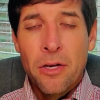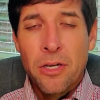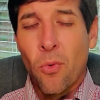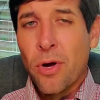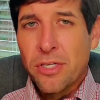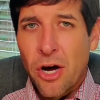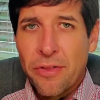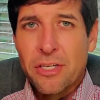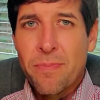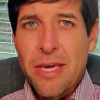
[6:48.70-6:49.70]
Now, what does all
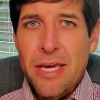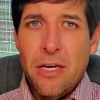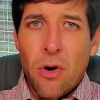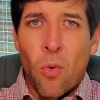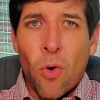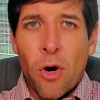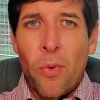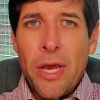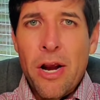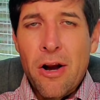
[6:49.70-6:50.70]
this mean? What are
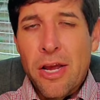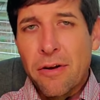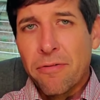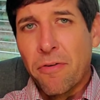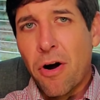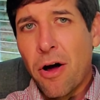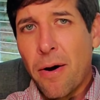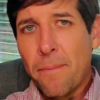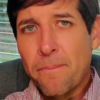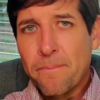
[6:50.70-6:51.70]
we hearing
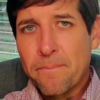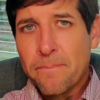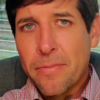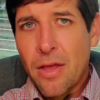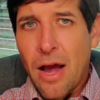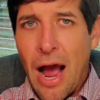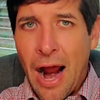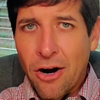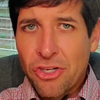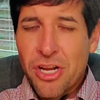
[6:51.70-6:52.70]
from
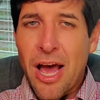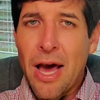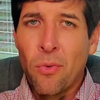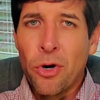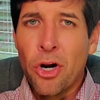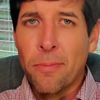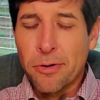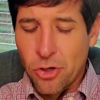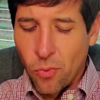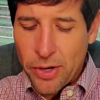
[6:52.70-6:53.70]
our side? What
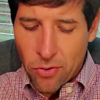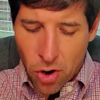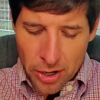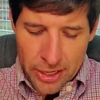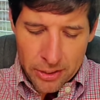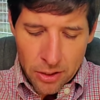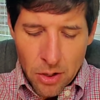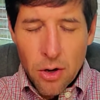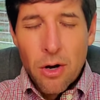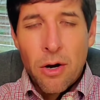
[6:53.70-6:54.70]
numbers are we running?
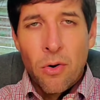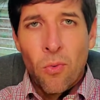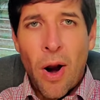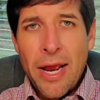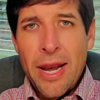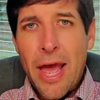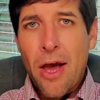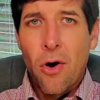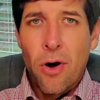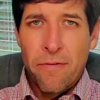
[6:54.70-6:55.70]
Right
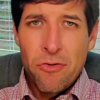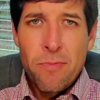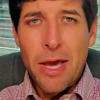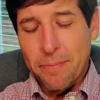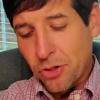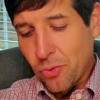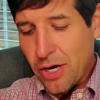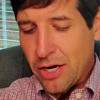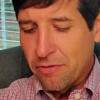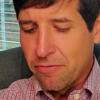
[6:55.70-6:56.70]
now, if you make
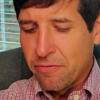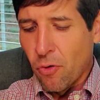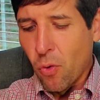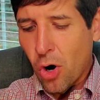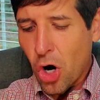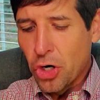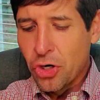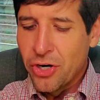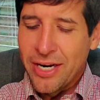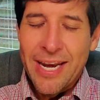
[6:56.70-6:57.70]
between
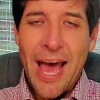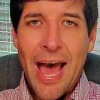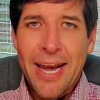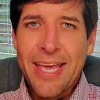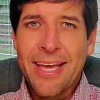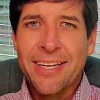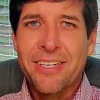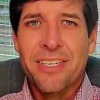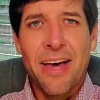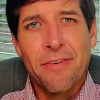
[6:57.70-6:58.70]
$490,000 and
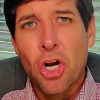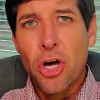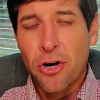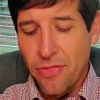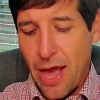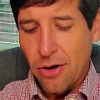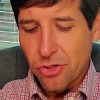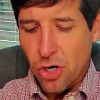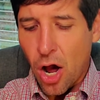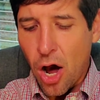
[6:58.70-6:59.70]

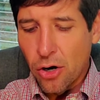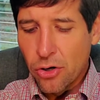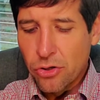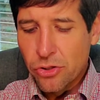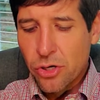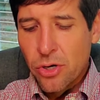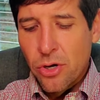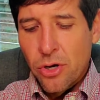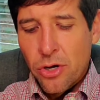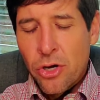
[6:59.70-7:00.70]
$700,000,
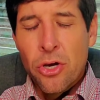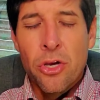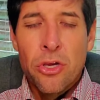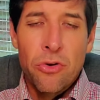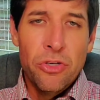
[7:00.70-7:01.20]
you